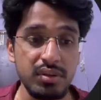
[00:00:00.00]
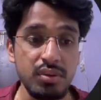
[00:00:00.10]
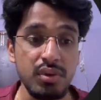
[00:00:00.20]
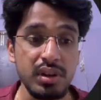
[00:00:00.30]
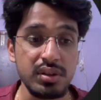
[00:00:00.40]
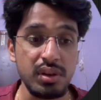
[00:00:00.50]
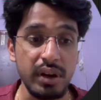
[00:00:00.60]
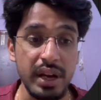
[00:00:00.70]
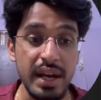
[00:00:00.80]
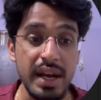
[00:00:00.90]
So what is
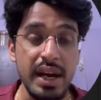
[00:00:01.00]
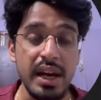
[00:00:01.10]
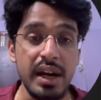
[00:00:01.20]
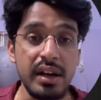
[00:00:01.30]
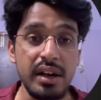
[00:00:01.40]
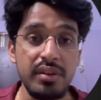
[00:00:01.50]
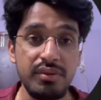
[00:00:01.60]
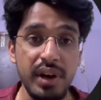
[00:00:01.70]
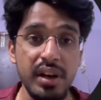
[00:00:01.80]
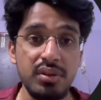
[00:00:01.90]
our entry
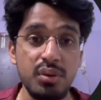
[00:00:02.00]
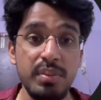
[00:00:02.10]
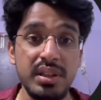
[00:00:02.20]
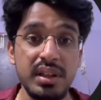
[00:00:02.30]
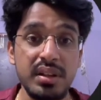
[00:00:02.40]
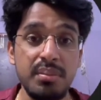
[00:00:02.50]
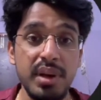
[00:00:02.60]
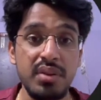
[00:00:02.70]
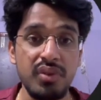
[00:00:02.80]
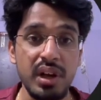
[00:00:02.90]
file? So basically the
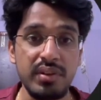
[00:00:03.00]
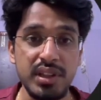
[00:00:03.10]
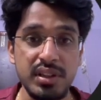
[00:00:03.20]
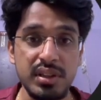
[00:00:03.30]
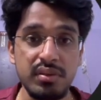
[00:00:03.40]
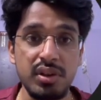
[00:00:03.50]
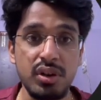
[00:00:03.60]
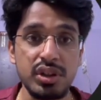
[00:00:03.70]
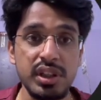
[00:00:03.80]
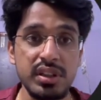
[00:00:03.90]
main file, which is
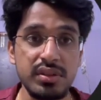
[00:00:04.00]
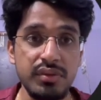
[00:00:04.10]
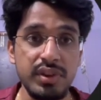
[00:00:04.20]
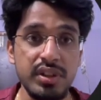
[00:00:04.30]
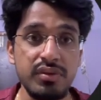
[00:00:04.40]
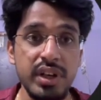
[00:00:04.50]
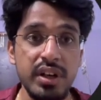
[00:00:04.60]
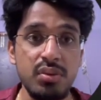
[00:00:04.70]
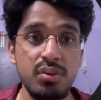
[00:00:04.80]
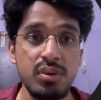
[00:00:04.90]
server.js, which we
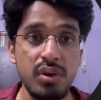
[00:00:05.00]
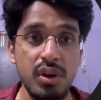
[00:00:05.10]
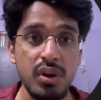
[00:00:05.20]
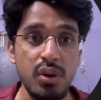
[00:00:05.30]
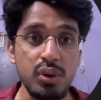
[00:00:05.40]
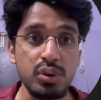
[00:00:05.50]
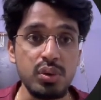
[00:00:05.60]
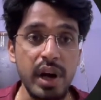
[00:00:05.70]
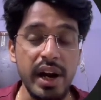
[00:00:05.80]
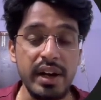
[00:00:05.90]
need to
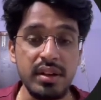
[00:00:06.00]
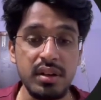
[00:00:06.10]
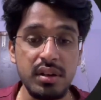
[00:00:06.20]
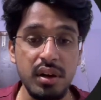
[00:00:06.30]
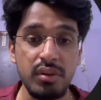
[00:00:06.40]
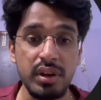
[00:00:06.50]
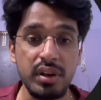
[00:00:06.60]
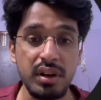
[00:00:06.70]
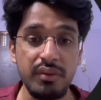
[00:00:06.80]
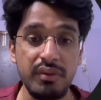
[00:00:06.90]
also add in over
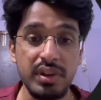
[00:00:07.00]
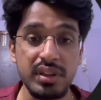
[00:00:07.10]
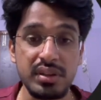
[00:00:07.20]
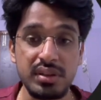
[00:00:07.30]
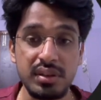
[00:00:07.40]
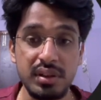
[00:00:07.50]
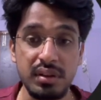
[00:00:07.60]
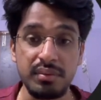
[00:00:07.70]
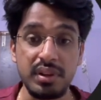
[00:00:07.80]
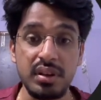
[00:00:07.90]
here, which is
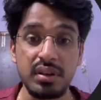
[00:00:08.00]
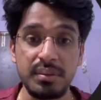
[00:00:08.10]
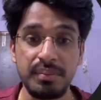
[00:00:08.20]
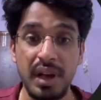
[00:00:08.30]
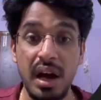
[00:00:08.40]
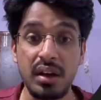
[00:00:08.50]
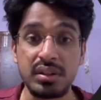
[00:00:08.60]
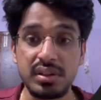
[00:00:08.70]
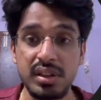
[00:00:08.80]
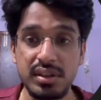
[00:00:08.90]
in the
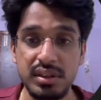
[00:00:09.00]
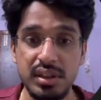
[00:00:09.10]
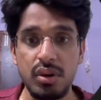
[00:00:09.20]
args list.